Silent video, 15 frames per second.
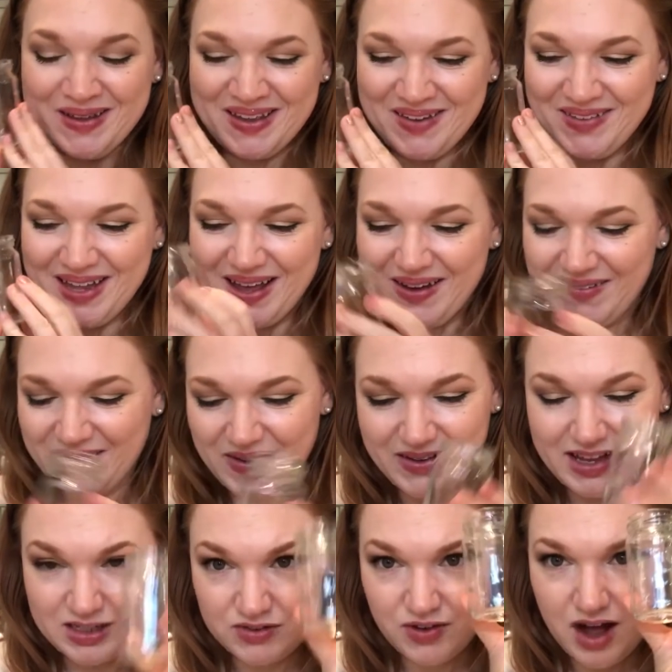Here we go.
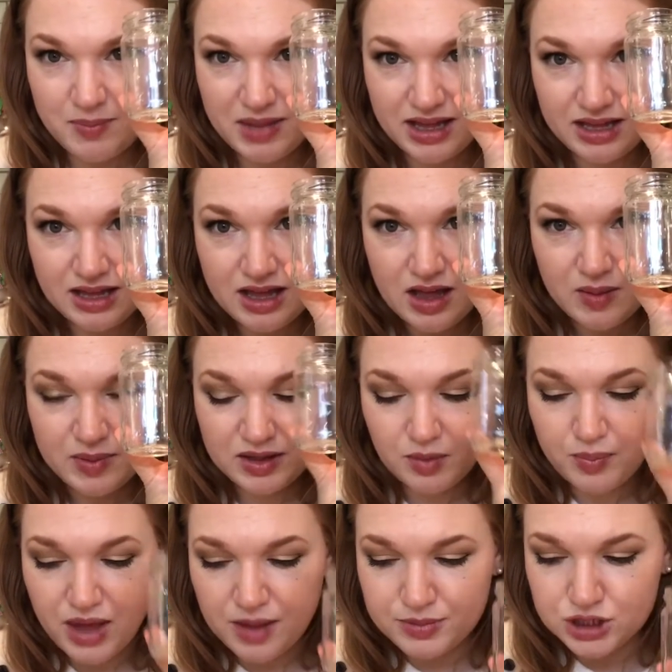Okay, so I've got my little
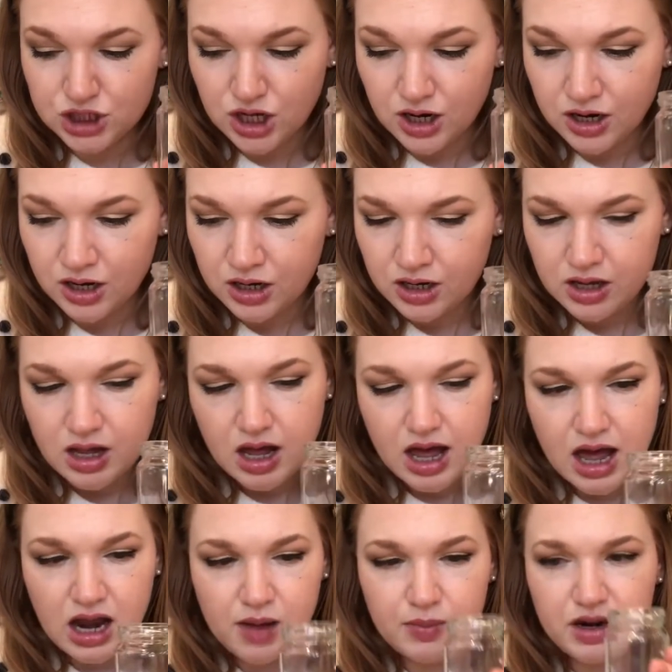baby jar,
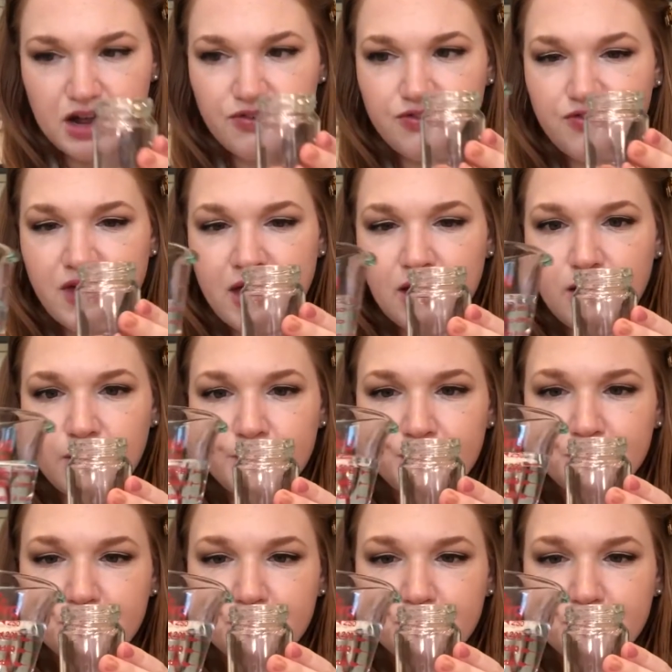and I'm gonna fill